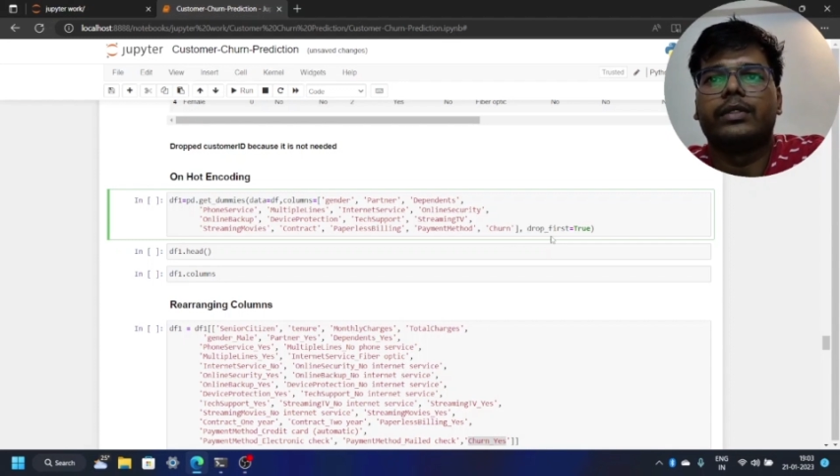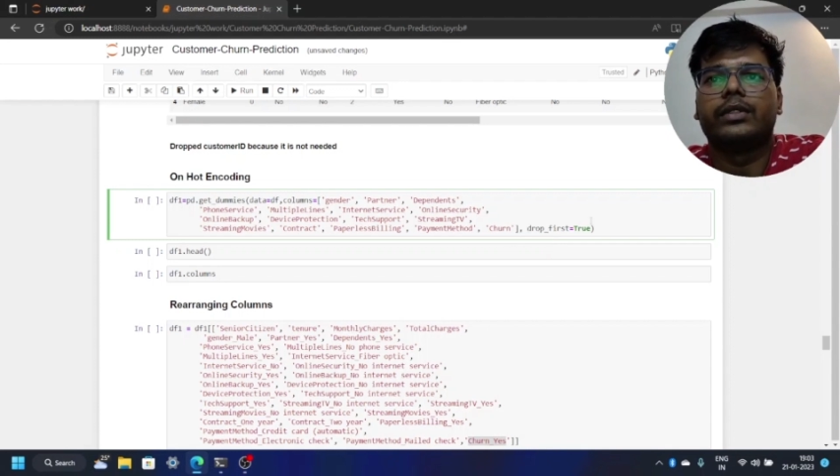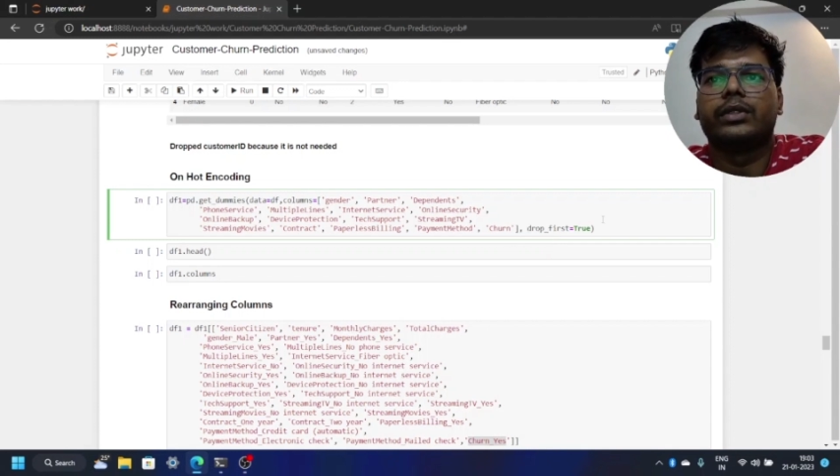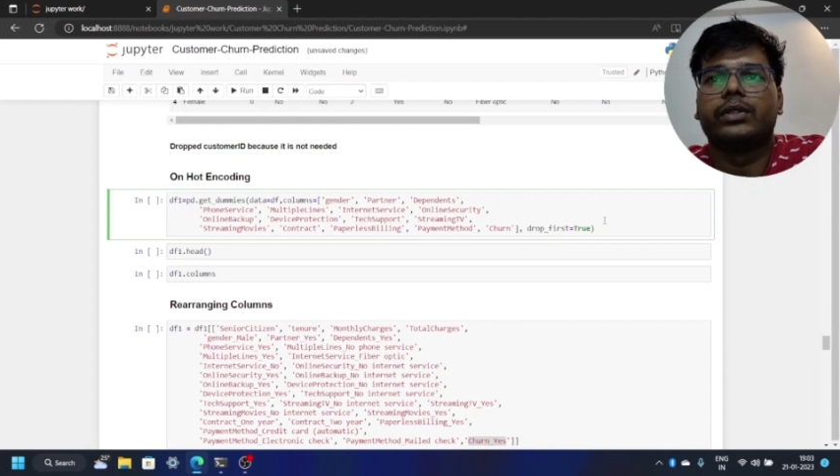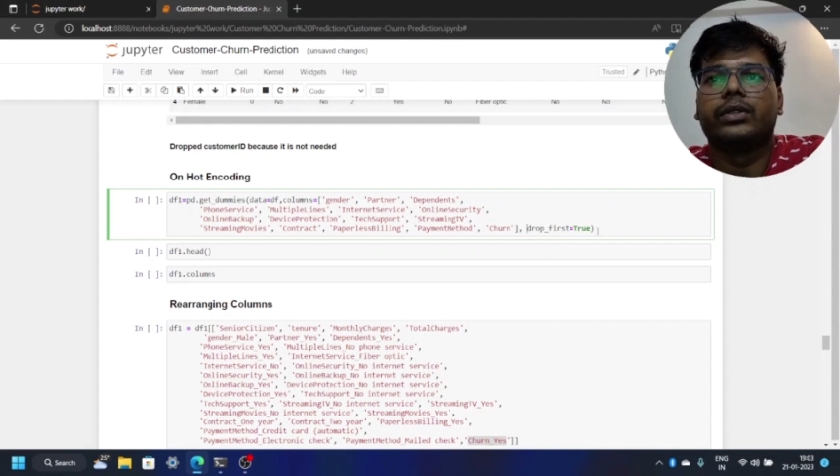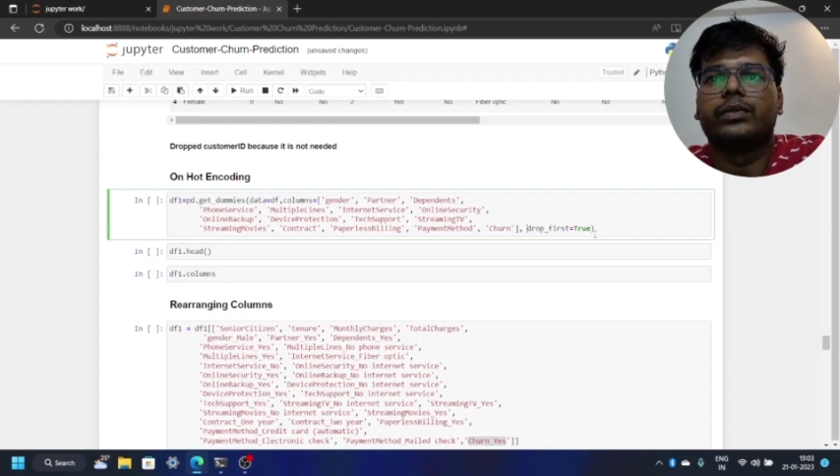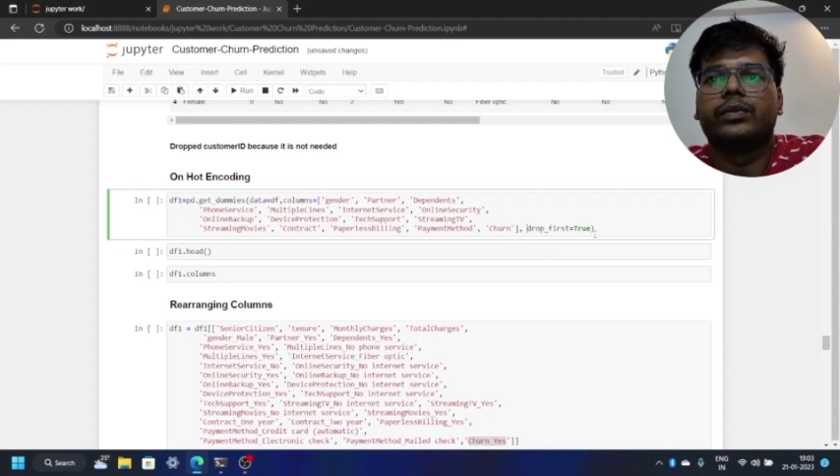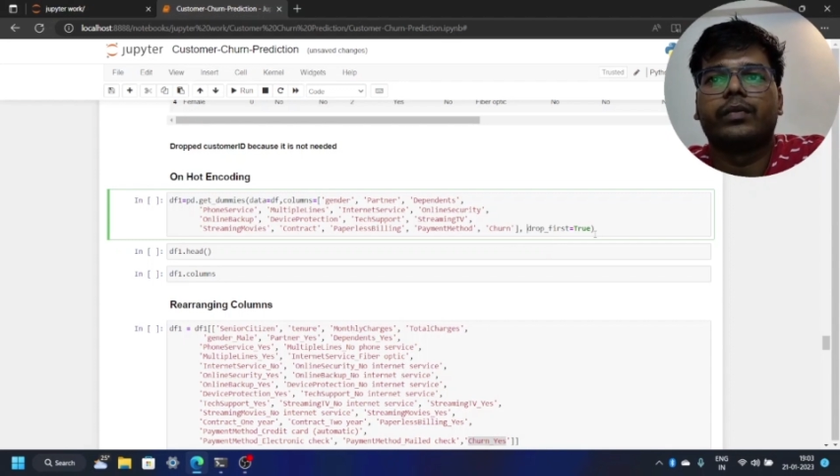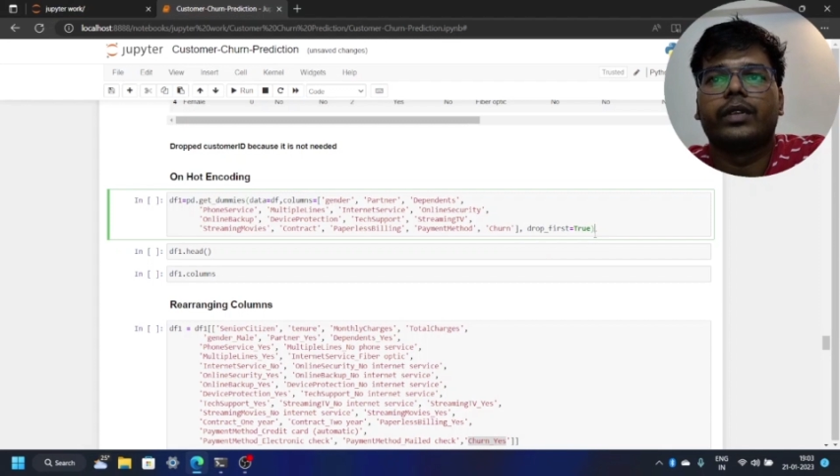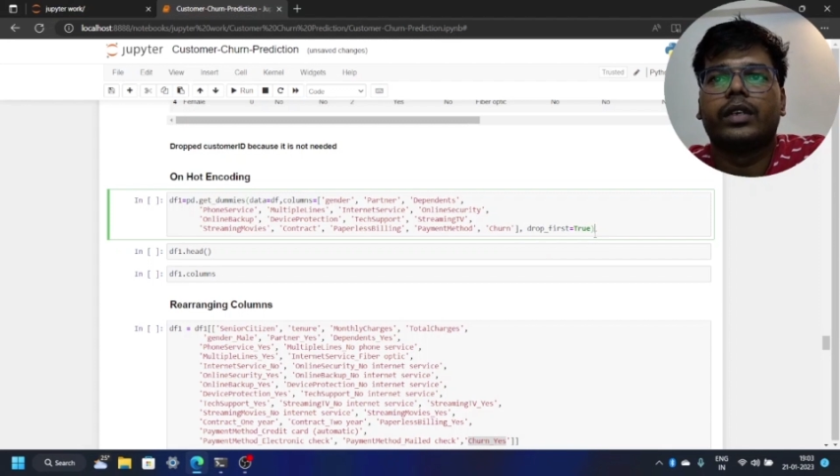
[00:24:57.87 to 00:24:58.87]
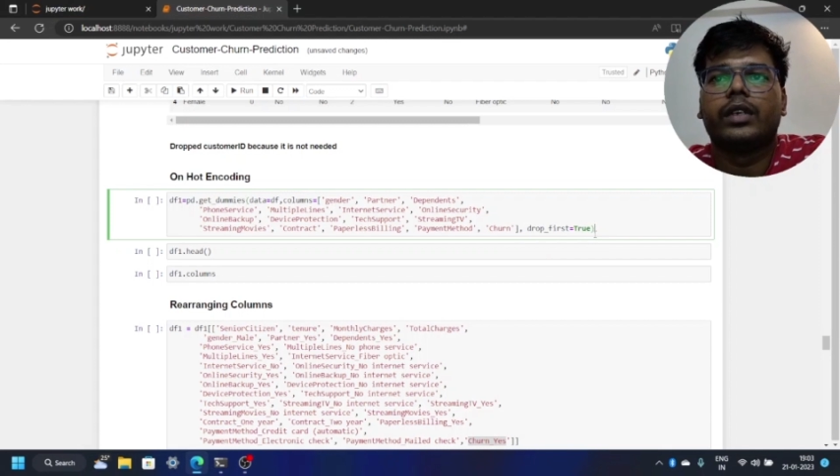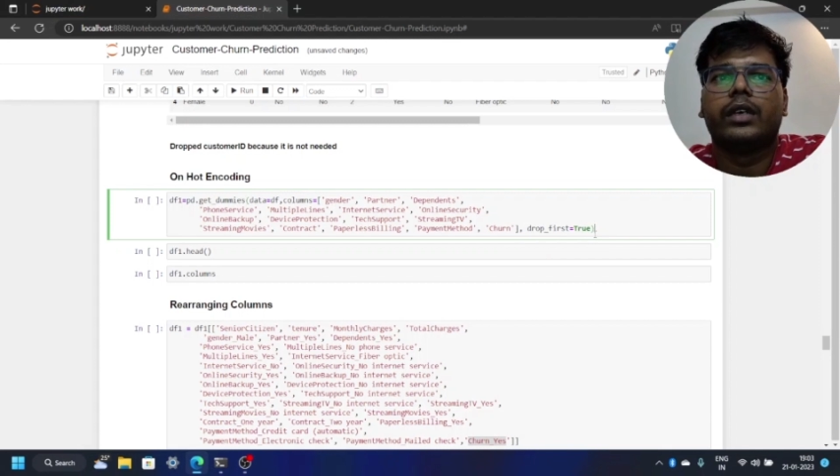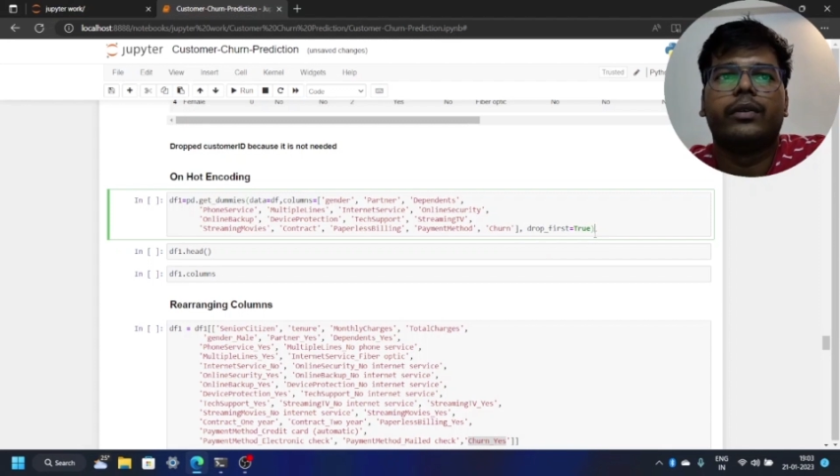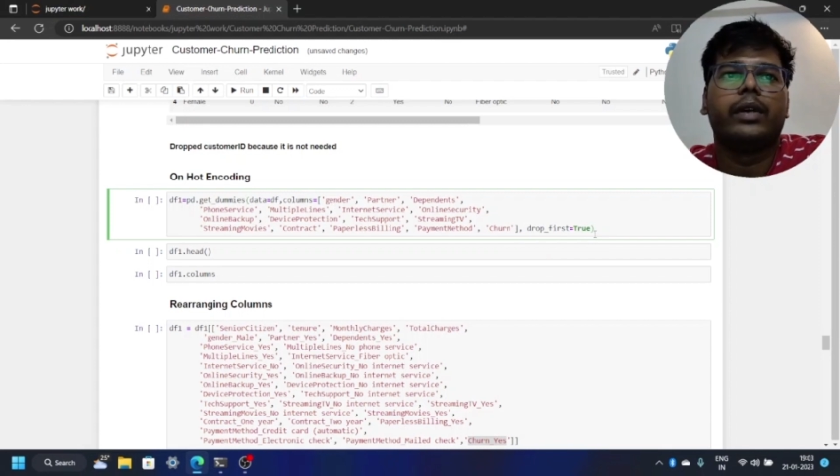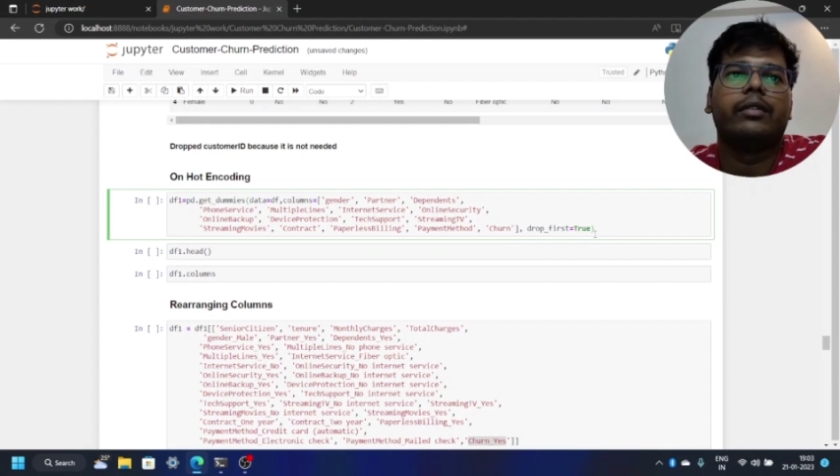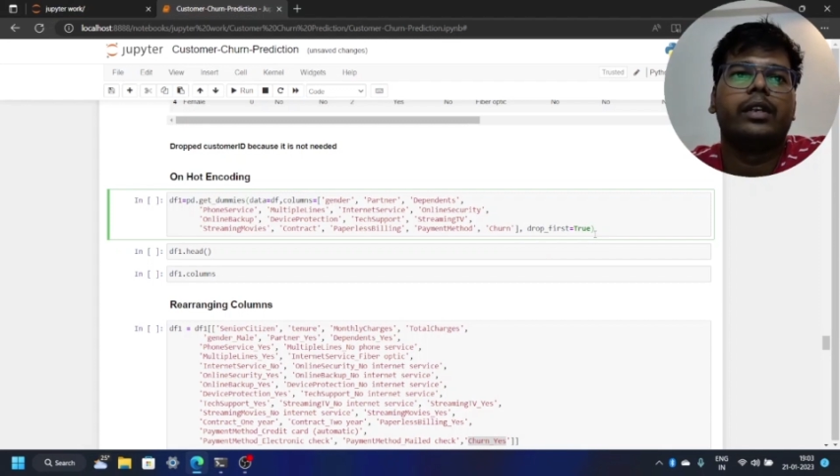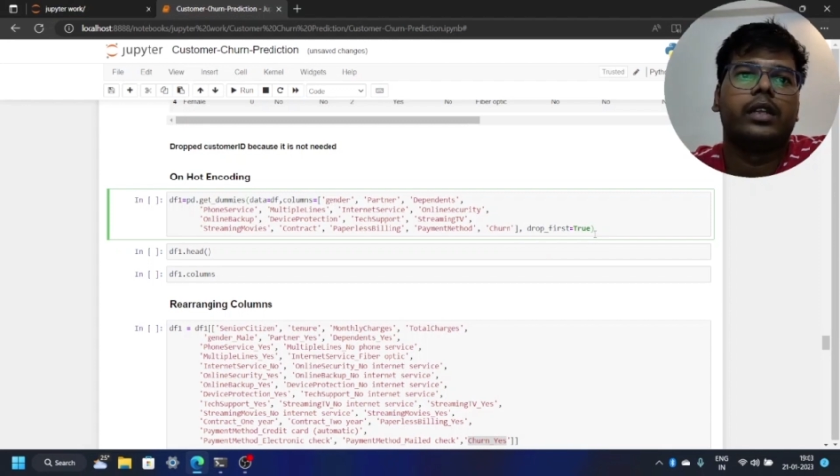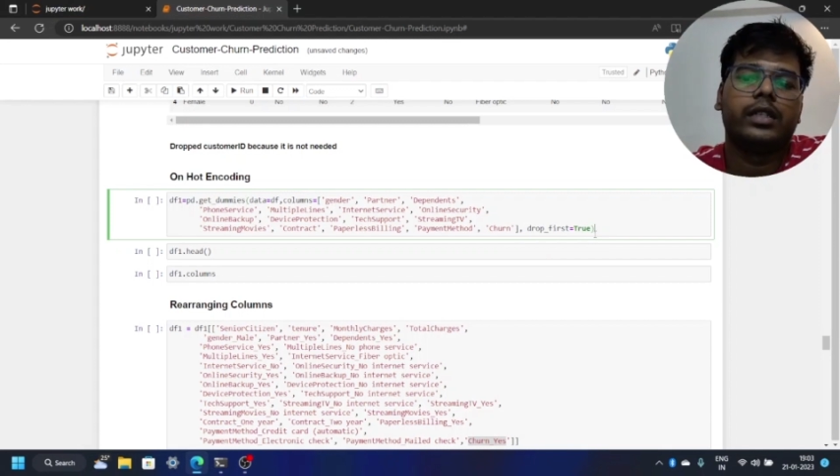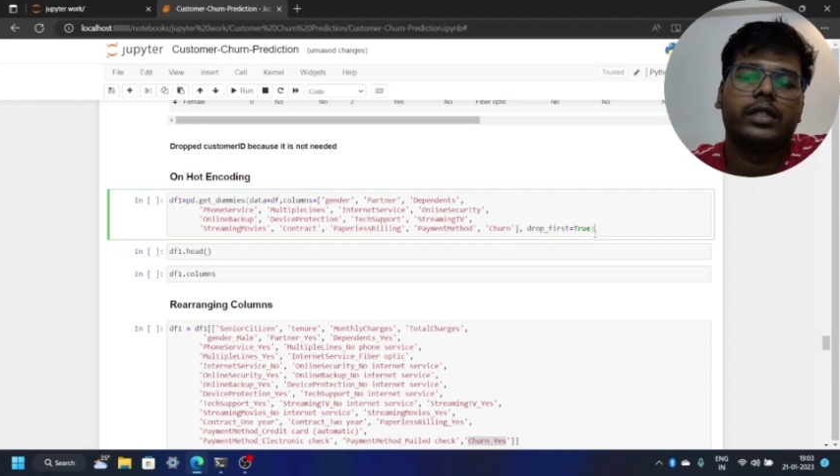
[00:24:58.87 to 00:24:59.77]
So I will run